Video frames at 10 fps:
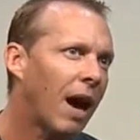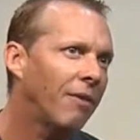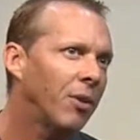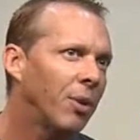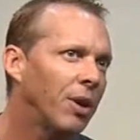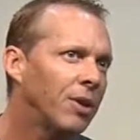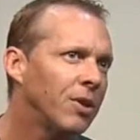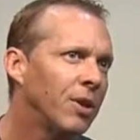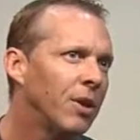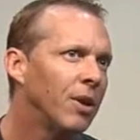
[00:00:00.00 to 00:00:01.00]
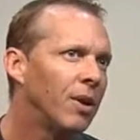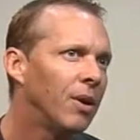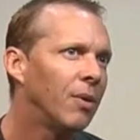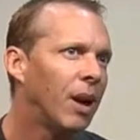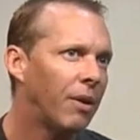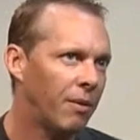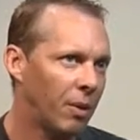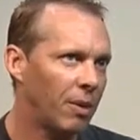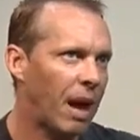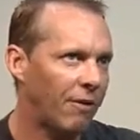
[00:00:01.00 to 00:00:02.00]
afterwards,
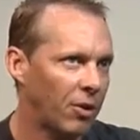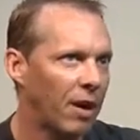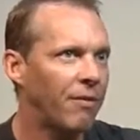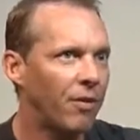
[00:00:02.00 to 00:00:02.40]
after I